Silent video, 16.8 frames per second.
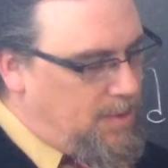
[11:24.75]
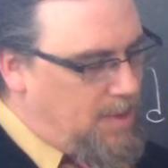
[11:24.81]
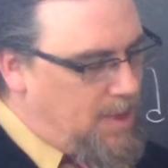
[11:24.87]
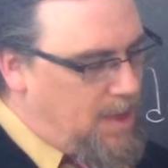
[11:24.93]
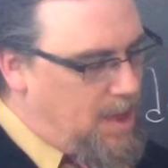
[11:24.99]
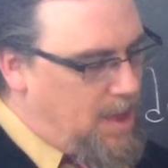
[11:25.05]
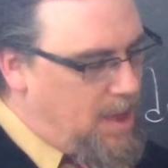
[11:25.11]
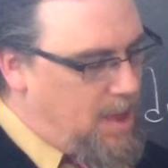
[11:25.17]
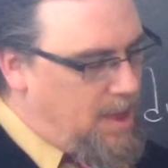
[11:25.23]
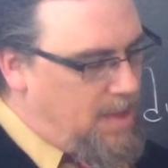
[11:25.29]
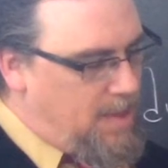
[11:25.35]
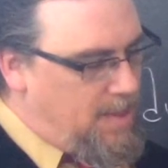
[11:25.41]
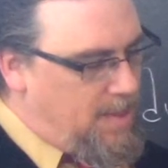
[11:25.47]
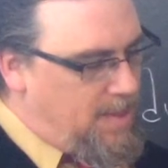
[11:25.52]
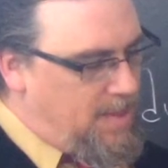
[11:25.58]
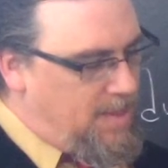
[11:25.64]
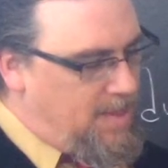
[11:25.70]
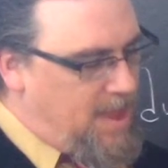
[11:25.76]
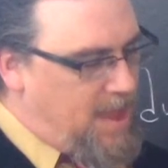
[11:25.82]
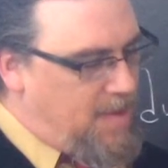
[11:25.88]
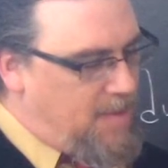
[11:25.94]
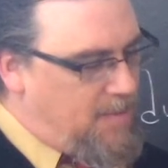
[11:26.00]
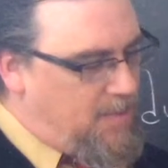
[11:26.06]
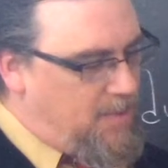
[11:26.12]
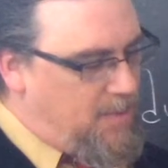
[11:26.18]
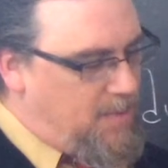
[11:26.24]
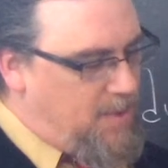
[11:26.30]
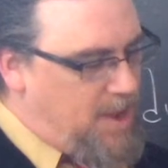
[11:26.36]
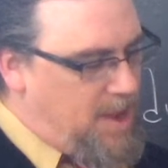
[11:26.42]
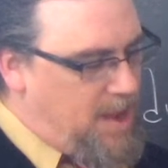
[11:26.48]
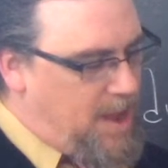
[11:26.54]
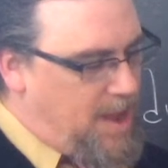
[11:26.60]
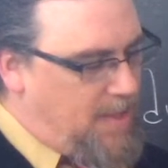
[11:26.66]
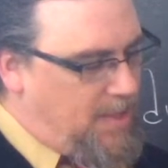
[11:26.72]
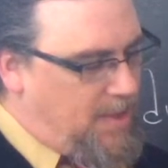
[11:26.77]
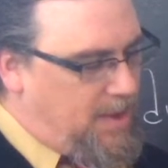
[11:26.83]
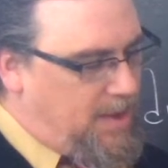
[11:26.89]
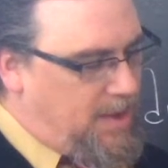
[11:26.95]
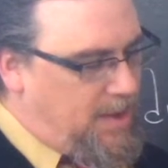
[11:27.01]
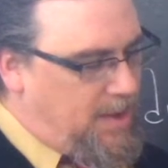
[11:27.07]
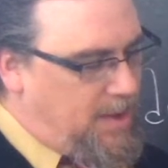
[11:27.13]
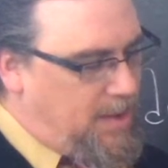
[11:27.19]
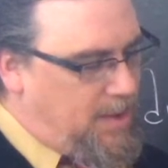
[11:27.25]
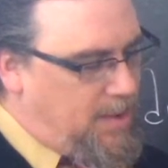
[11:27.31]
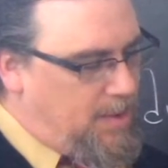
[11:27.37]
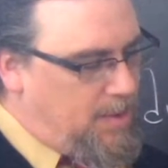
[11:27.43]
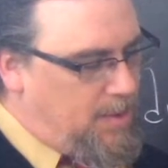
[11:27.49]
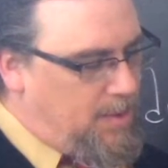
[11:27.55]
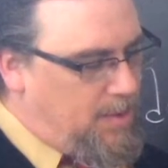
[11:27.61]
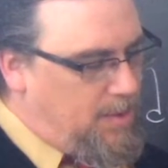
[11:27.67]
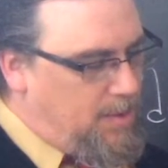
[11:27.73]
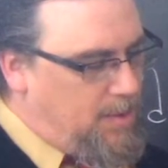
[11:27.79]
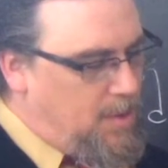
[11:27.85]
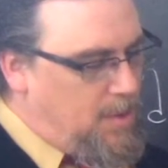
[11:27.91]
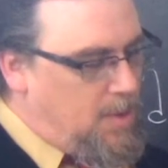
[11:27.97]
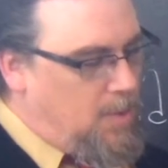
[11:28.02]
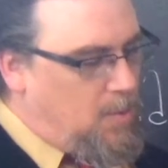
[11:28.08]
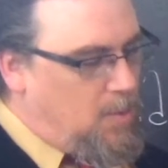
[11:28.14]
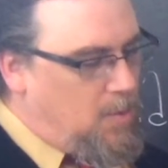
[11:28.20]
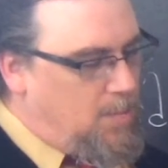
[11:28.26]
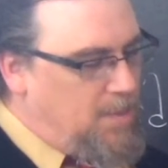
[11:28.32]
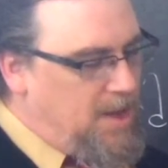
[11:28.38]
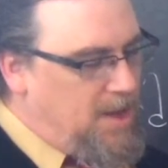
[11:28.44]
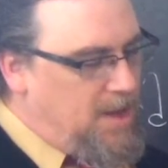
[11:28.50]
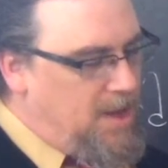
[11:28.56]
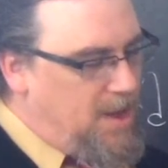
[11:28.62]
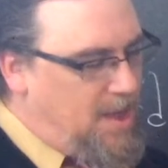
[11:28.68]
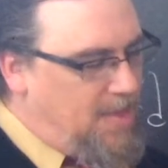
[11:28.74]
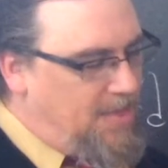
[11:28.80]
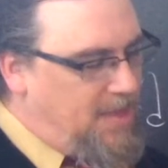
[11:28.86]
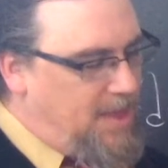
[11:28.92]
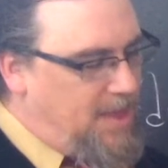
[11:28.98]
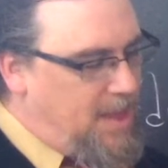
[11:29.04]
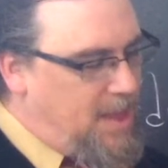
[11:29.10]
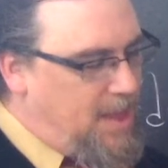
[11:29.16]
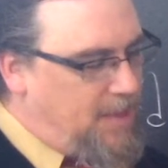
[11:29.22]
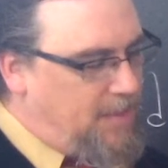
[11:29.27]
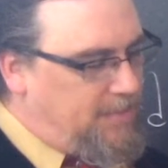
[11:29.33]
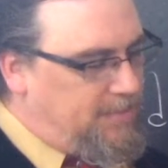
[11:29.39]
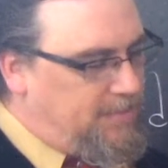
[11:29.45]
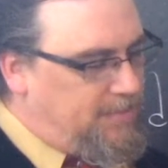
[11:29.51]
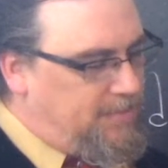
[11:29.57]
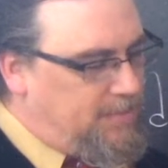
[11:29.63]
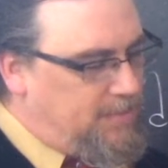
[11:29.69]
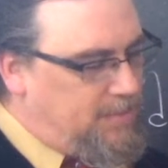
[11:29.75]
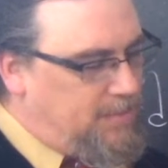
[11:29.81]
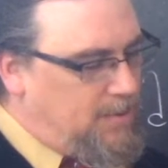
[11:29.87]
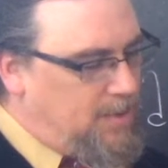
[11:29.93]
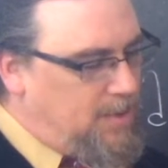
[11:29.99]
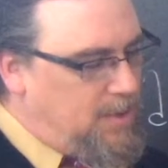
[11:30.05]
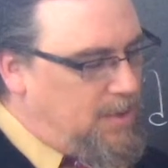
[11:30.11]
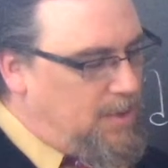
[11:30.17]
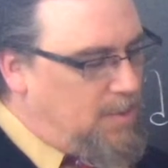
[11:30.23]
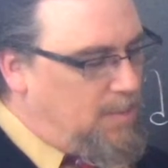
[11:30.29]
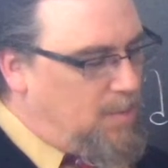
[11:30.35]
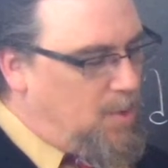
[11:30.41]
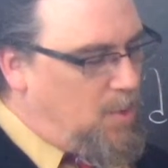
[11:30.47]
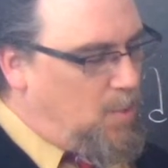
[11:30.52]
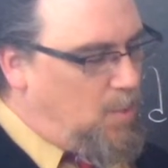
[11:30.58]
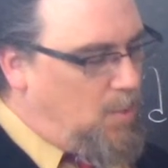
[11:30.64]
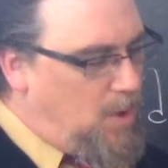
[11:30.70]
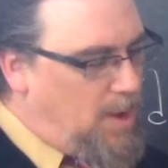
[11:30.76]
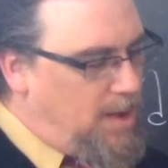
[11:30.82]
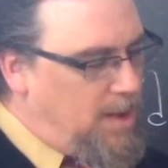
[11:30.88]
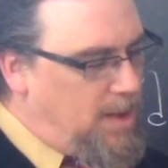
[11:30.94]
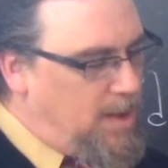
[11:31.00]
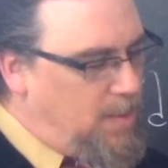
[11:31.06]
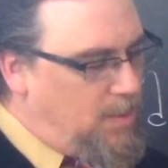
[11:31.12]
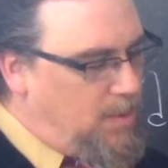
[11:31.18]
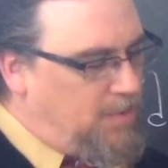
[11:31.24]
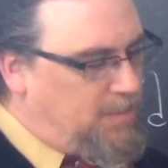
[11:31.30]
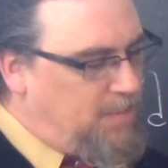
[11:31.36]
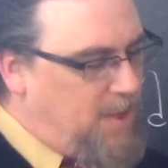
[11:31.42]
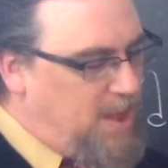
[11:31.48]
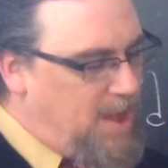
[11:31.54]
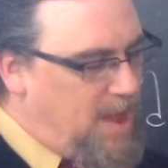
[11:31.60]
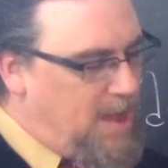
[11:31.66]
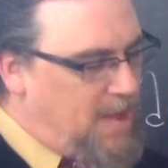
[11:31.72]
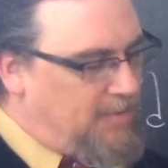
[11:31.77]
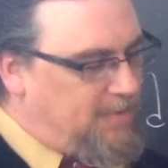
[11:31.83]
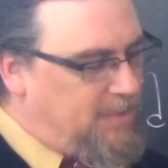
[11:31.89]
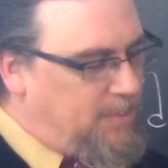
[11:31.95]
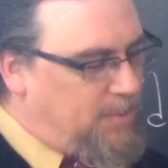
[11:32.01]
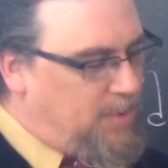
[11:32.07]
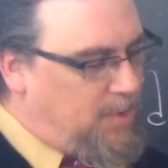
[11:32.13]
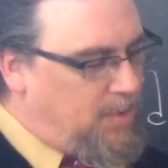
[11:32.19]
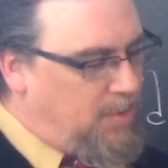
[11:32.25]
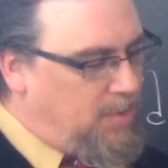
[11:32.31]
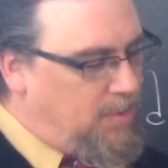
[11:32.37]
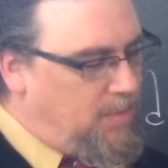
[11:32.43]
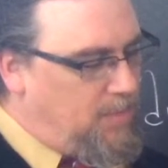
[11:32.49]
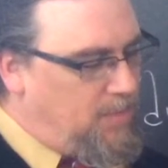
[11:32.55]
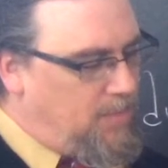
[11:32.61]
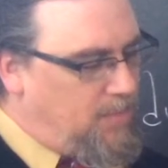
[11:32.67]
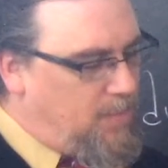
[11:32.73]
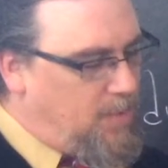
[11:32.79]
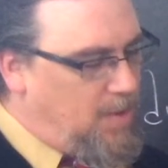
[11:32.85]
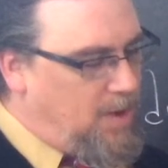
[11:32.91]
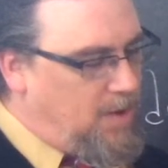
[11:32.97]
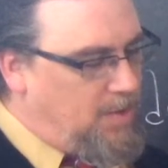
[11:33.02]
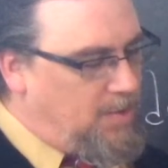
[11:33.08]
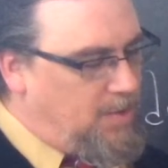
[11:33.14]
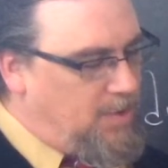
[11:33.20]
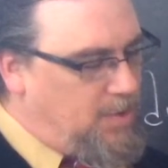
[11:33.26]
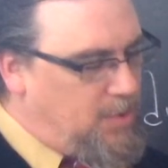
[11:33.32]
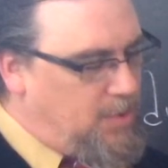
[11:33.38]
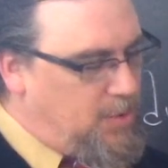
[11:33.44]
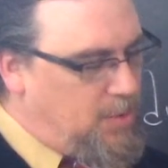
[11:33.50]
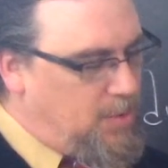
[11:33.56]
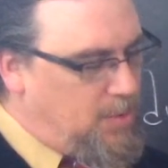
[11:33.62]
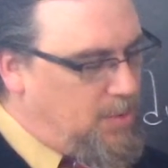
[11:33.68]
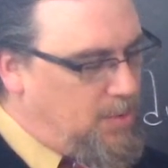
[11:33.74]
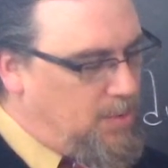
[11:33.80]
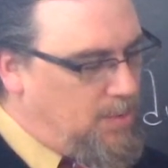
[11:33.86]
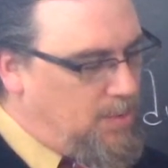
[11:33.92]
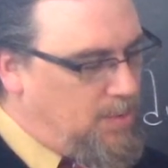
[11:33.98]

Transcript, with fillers: uh, that the reality would be nothing else but what it was possible for it to do.